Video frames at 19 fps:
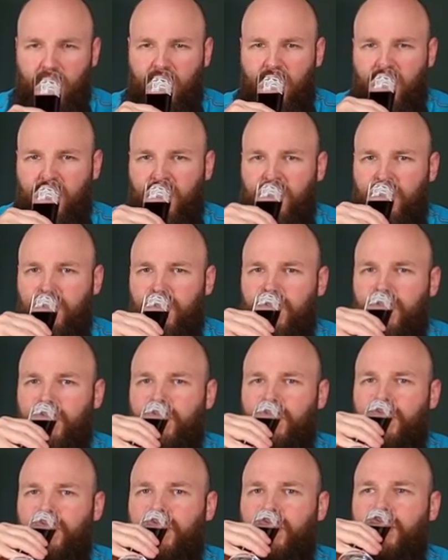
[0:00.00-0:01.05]

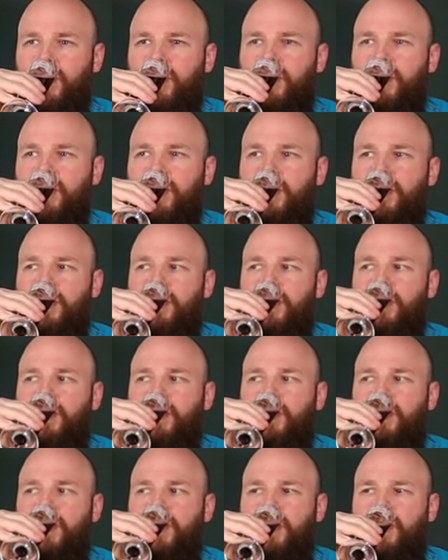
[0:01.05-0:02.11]

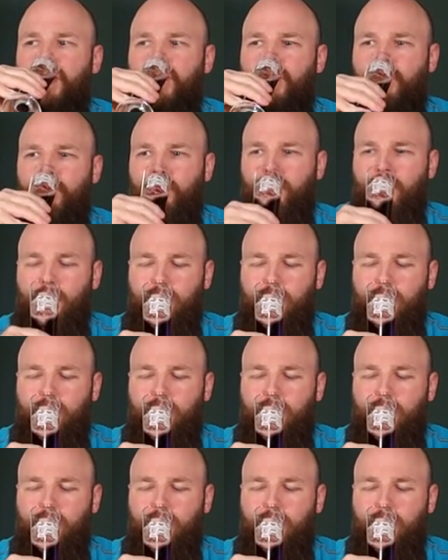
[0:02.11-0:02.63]
(silence)